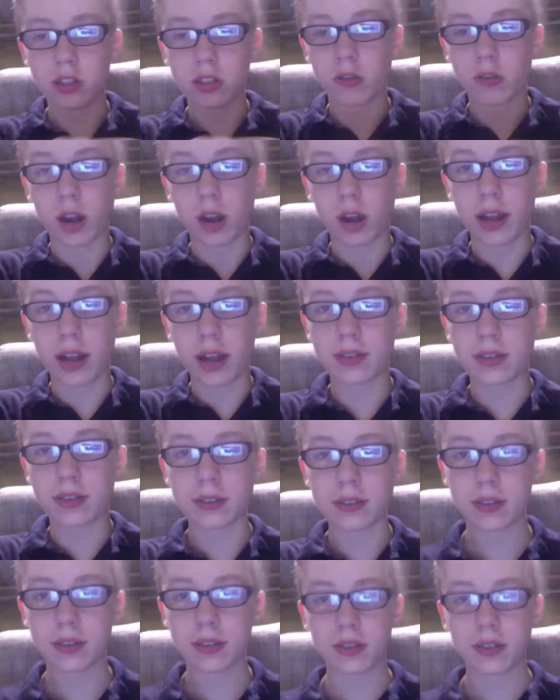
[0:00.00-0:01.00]
rides.
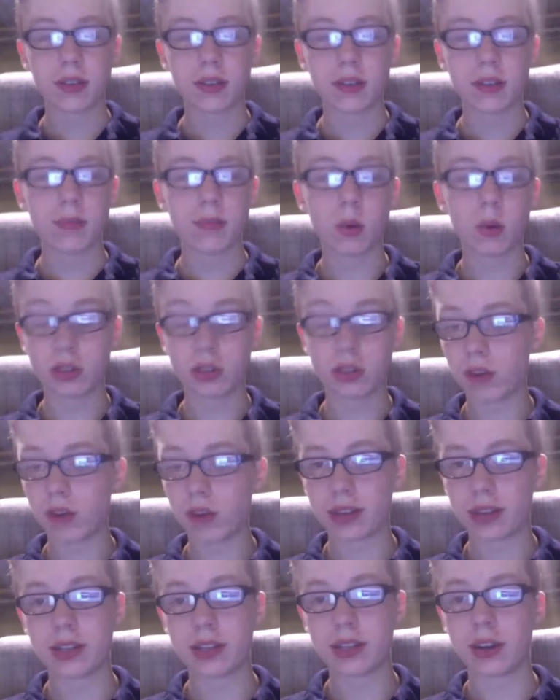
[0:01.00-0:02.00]
Most of the
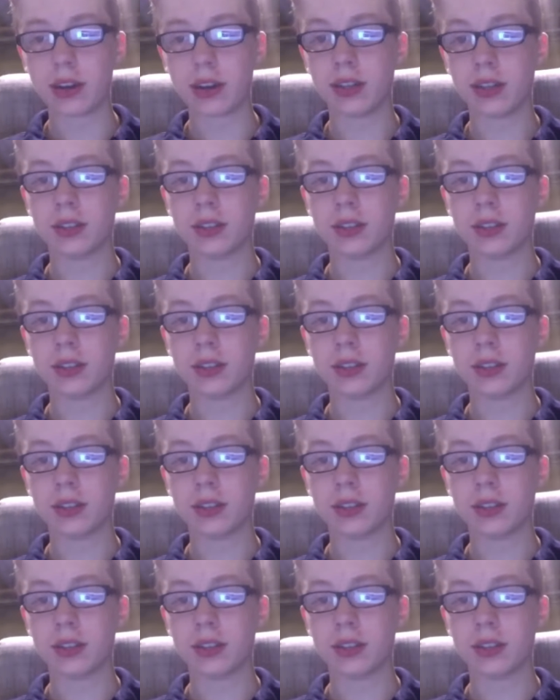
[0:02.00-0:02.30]
rides there.